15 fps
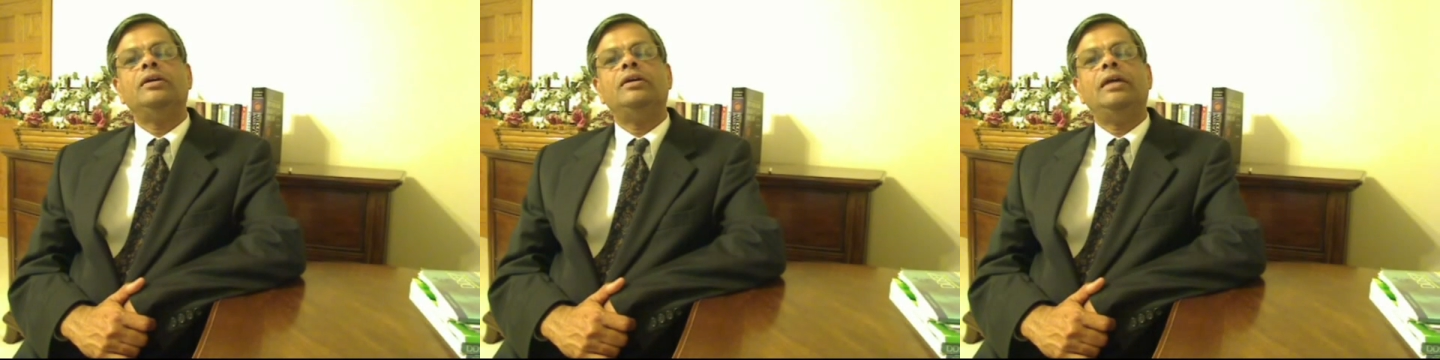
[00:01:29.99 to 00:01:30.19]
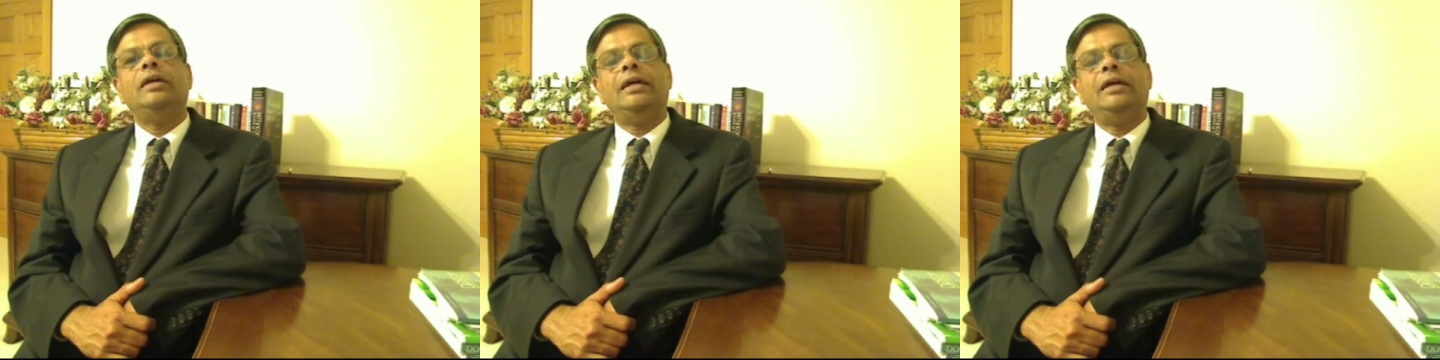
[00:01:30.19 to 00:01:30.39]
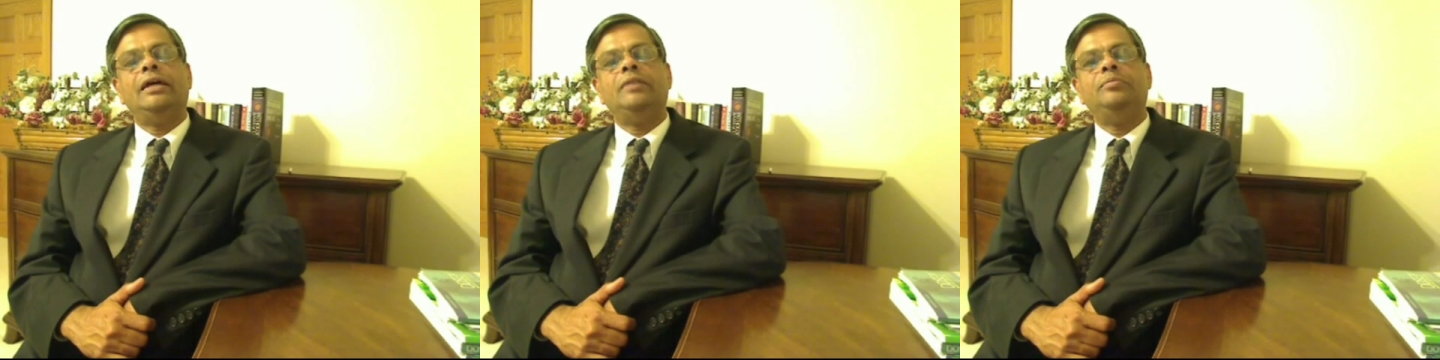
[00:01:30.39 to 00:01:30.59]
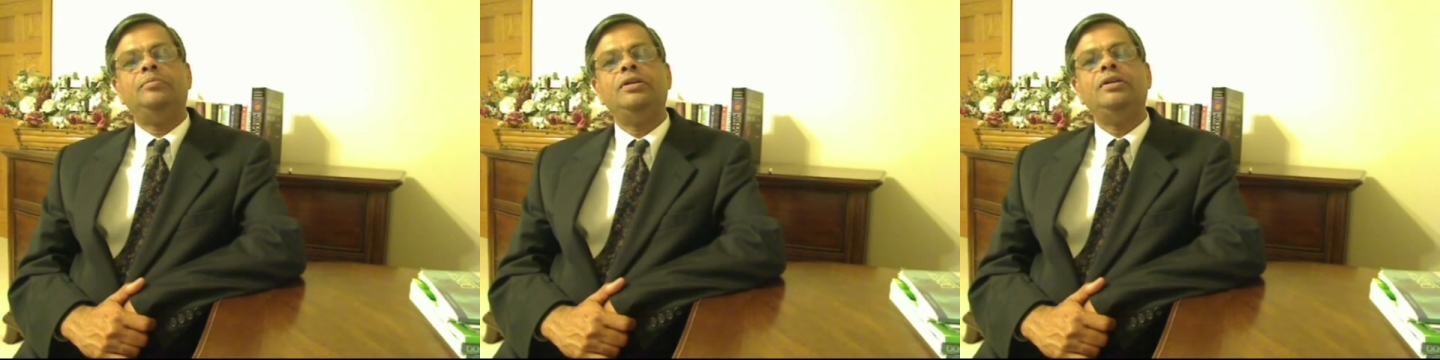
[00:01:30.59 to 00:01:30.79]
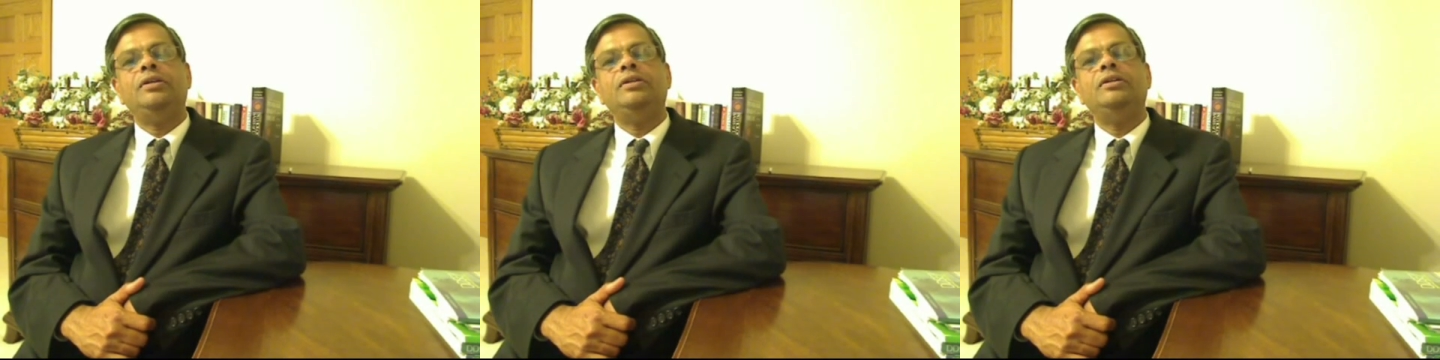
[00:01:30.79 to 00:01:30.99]

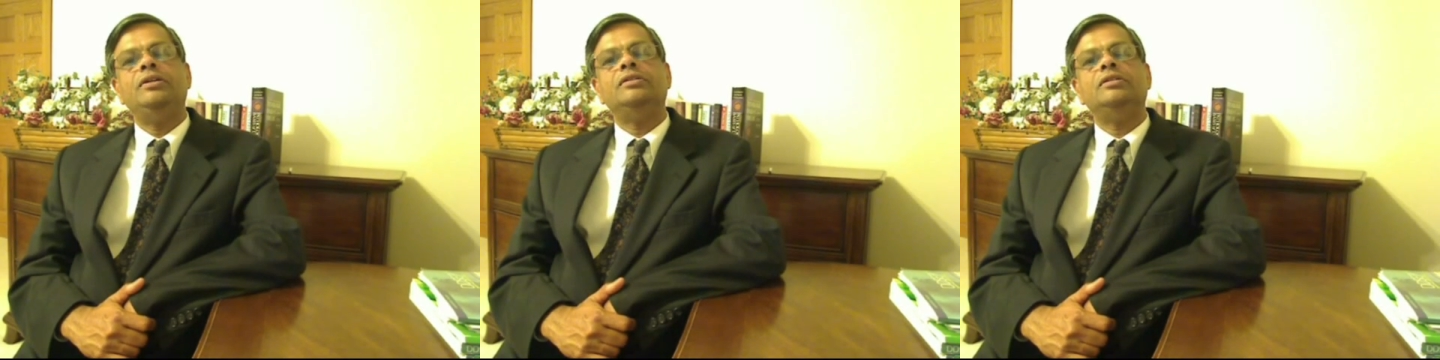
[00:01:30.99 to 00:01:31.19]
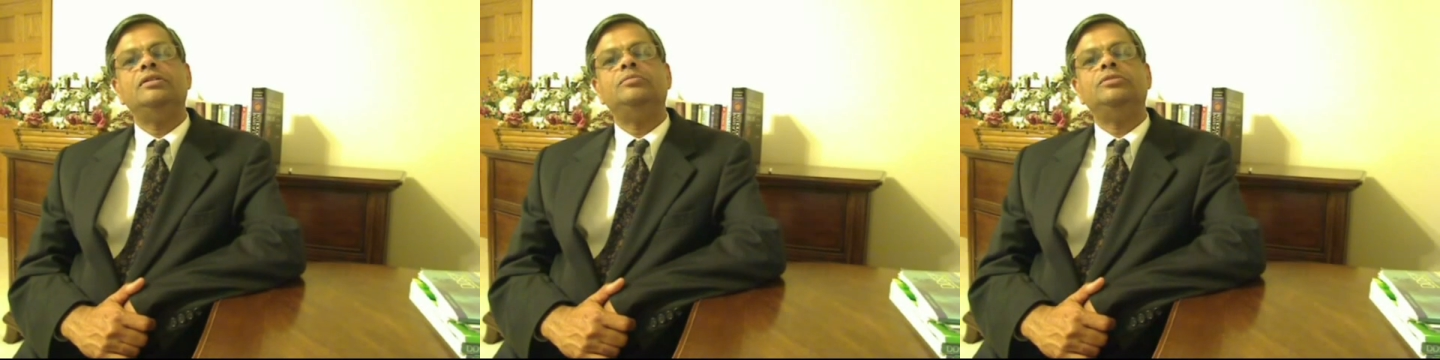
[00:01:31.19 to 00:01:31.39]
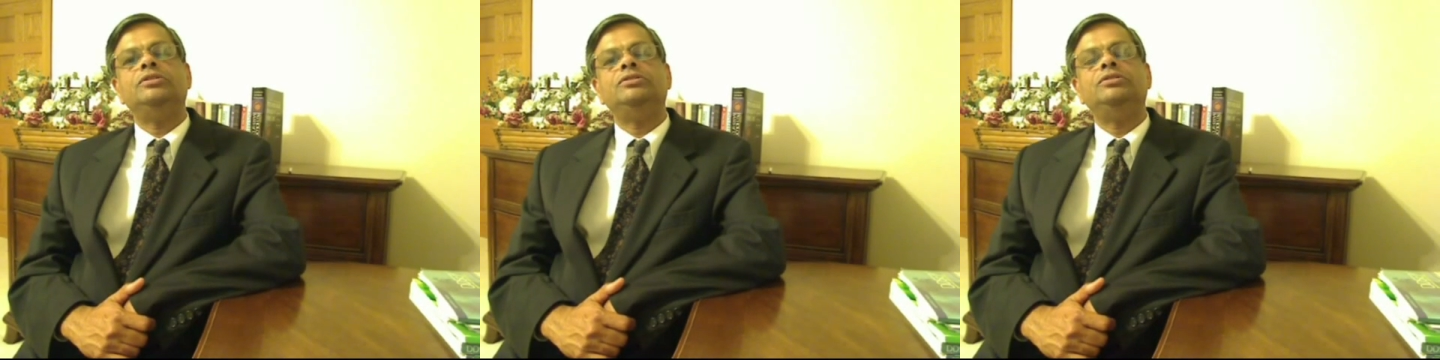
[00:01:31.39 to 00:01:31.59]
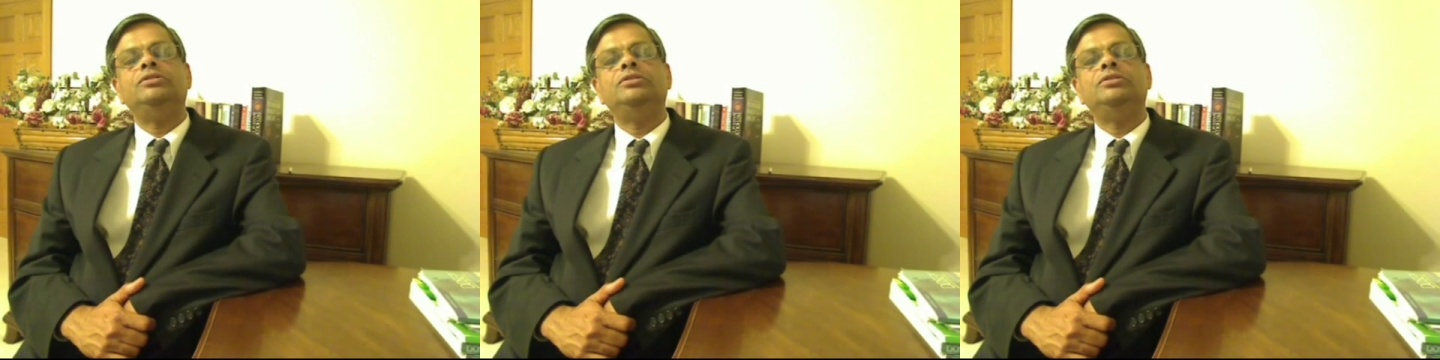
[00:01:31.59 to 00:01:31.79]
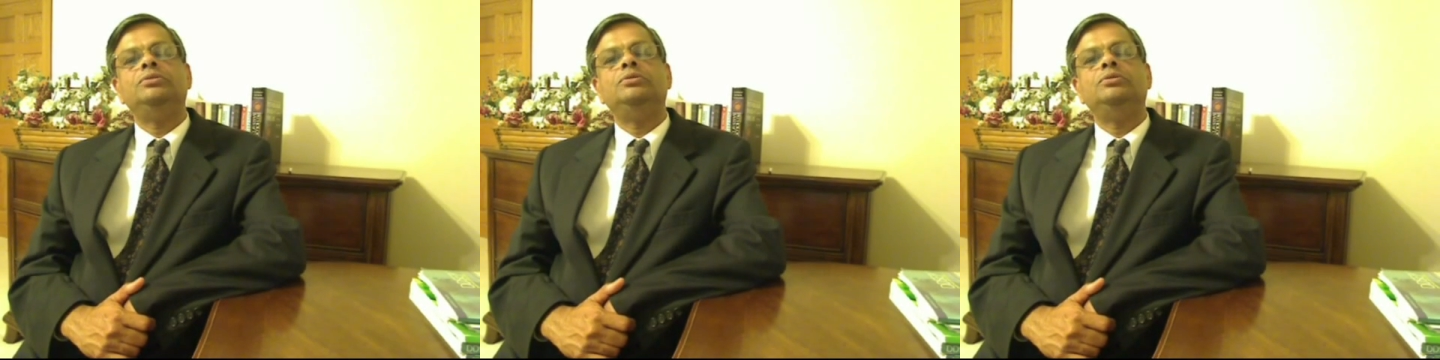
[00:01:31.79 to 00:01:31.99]
AIP, number
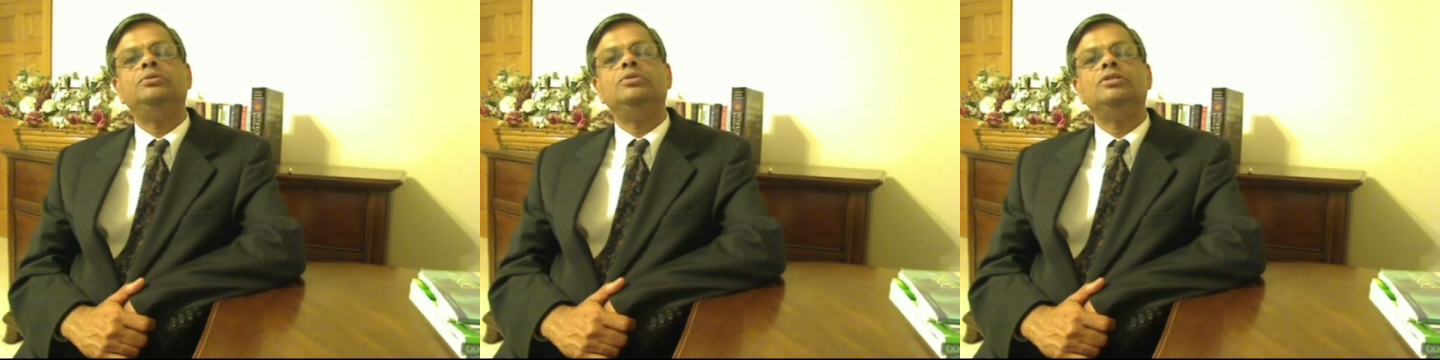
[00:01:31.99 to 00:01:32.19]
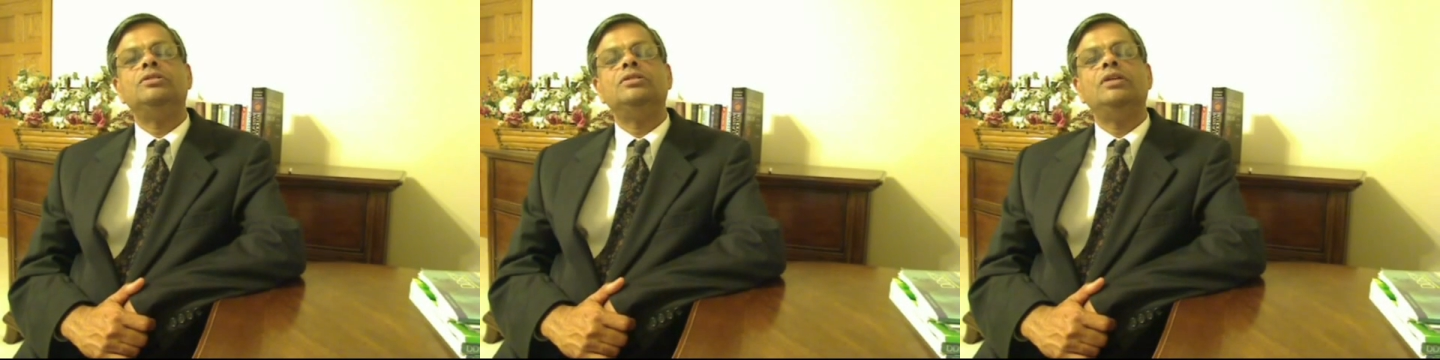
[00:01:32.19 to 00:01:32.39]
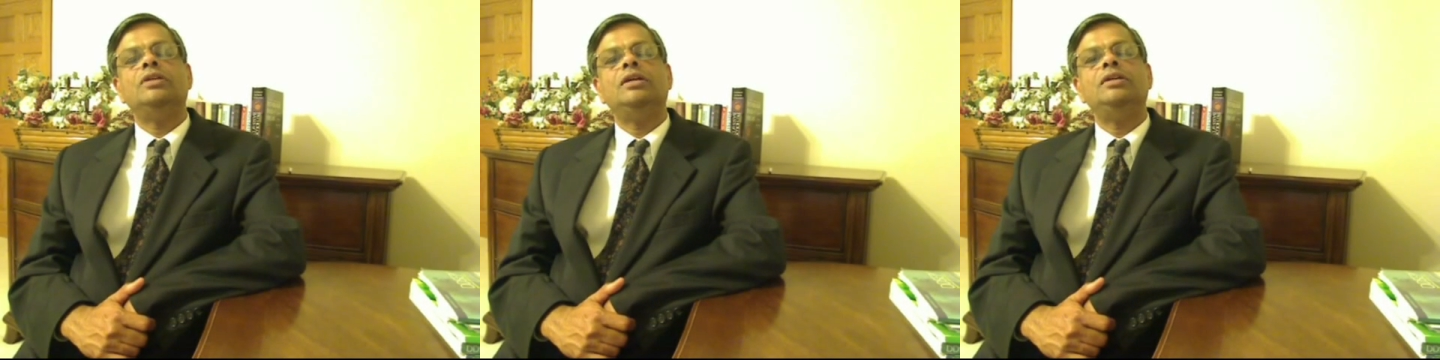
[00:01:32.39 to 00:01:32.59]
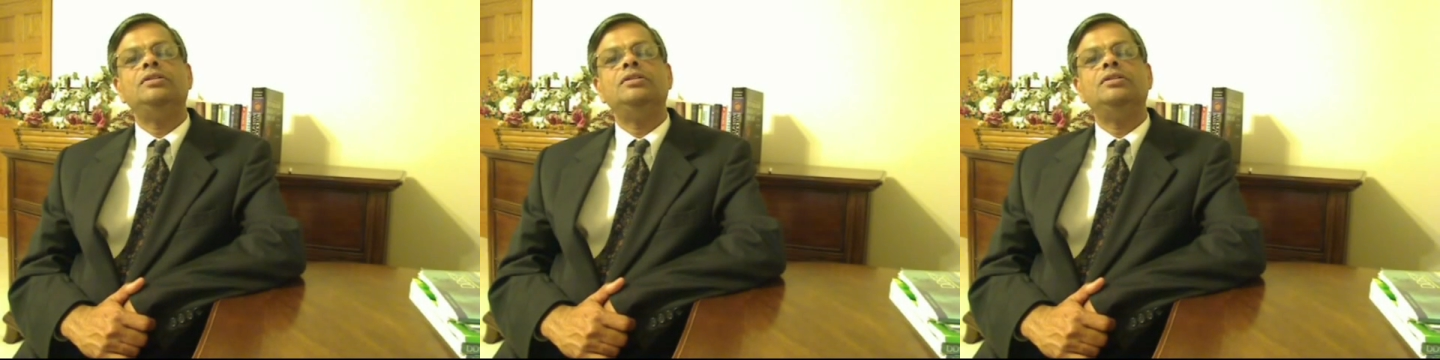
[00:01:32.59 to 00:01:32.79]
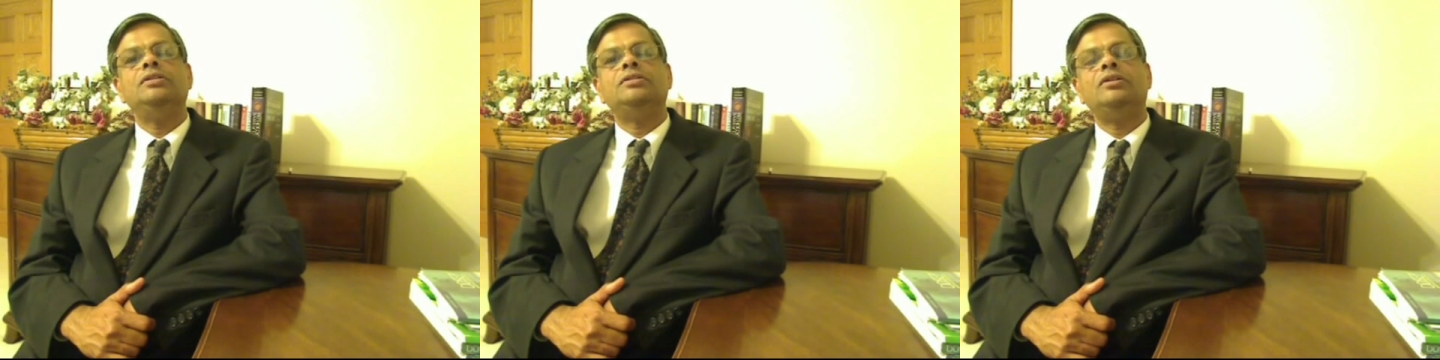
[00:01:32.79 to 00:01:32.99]
two was
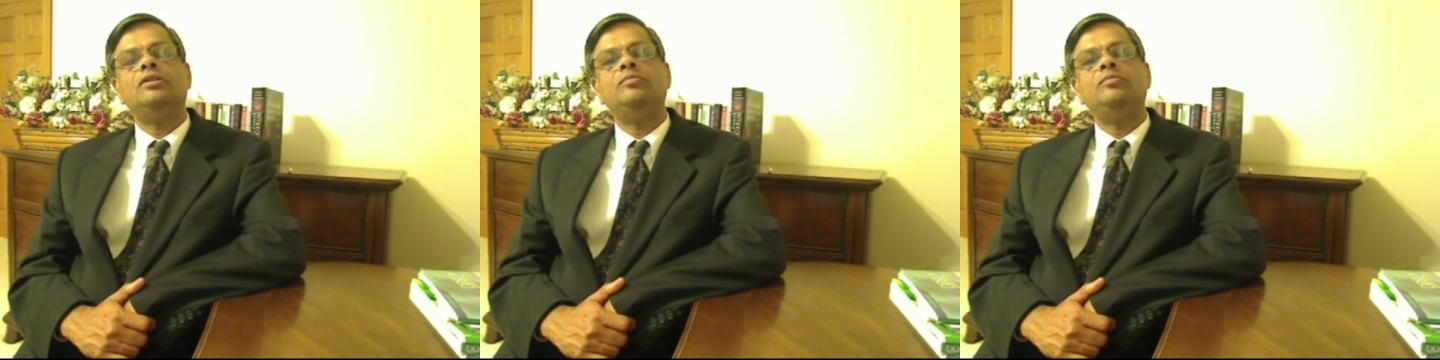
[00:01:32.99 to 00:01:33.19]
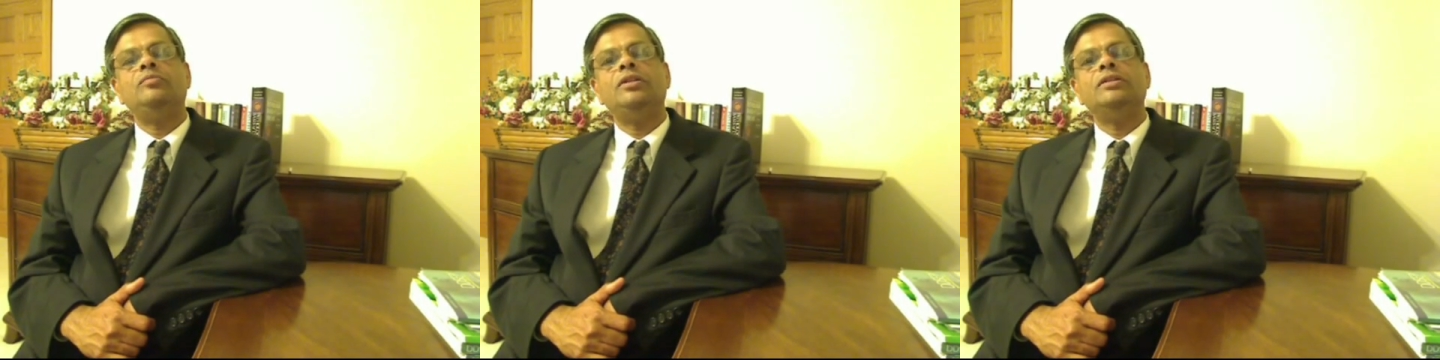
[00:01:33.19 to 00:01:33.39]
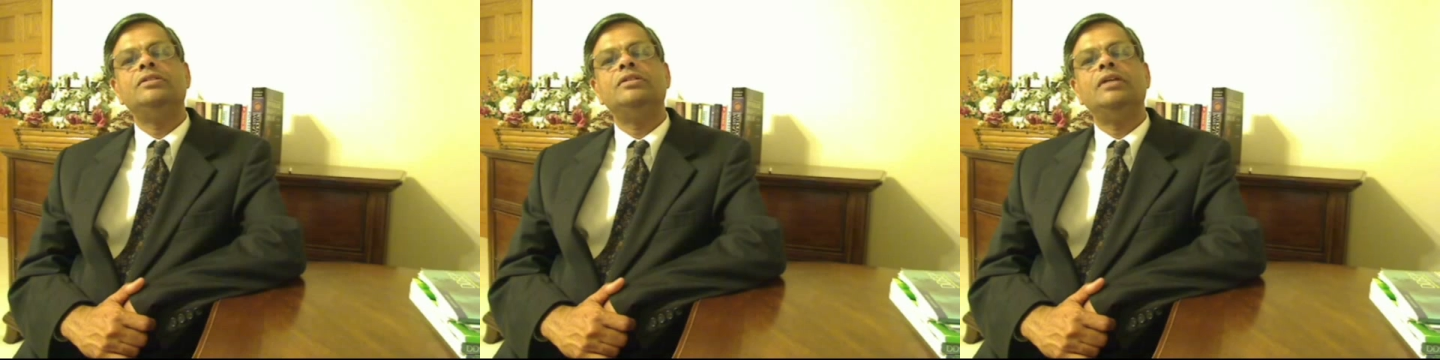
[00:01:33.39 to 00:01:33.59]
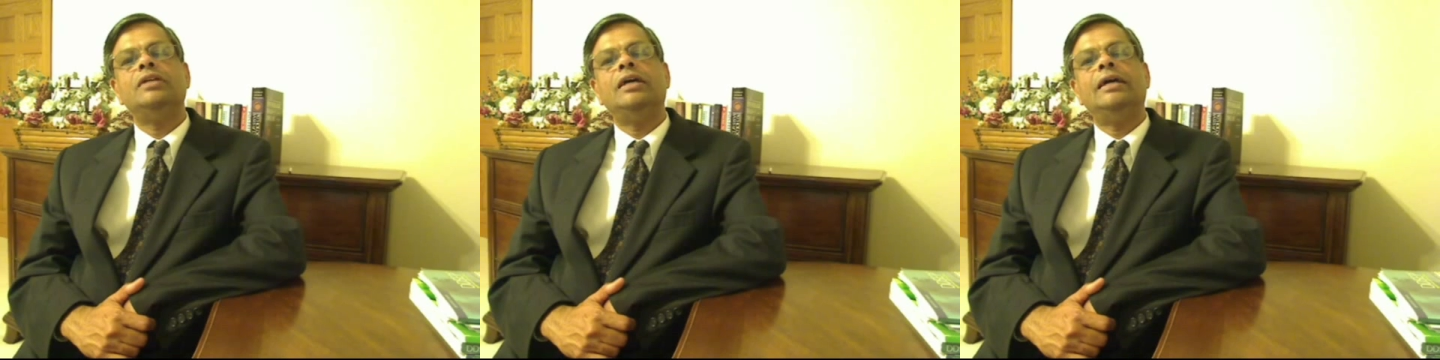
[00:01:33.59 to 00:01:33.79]
indeterminate,